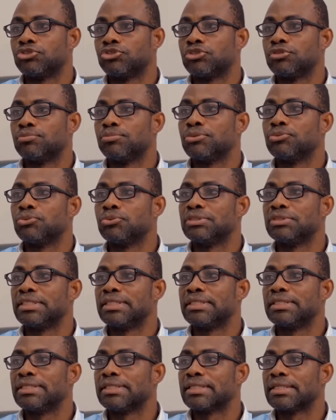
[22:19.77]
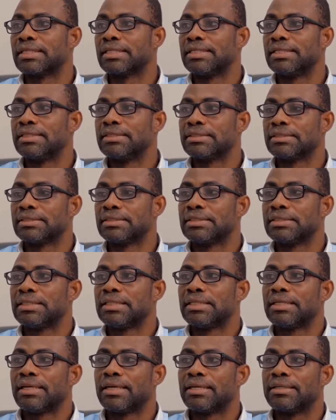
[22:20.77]
should be routinely cleaned
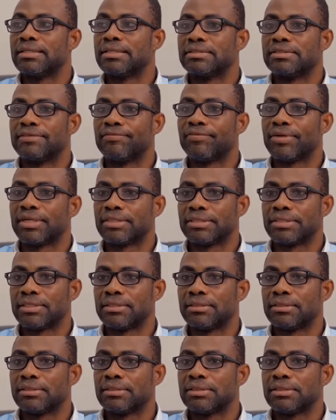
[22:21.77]
and disinfected,